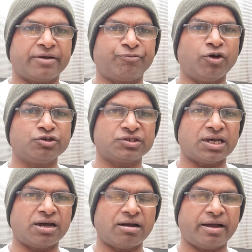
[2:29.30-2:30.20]

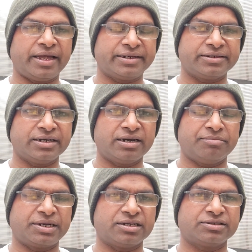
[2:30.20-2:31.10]
Dosa, and
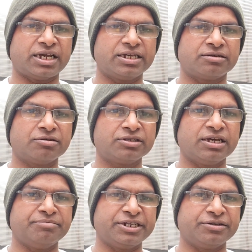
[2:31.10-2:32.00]
because I grow
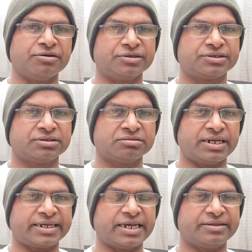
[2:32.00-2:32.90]
them indoors,
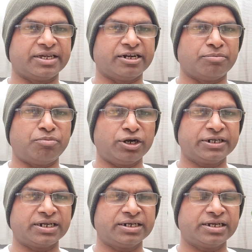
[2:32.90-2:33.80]
like either in a
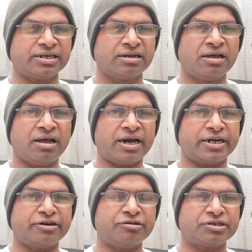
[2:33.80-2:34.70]
polytunnel
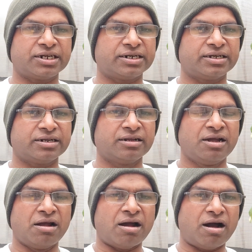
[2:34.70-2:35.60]
or a low tunnel
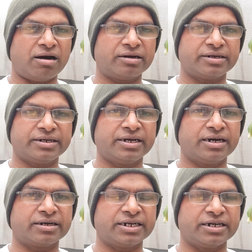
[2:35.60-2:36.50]
or in
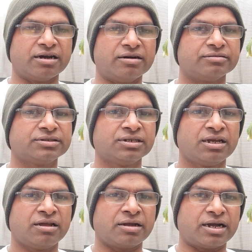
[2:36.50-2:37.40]
a greenhouse,
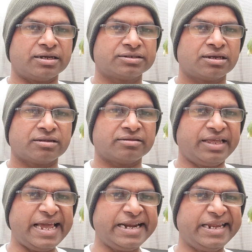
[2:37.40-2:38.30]
because
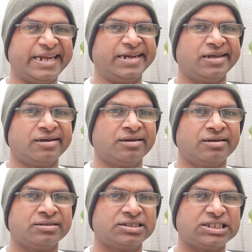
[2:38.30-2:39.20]
they need
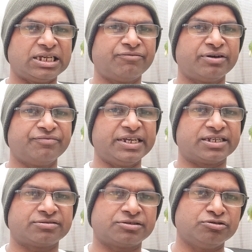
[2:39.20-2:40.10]
7
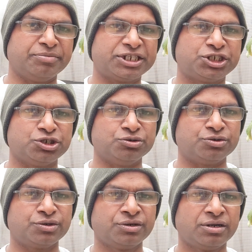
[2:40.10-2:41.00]
weeks to mature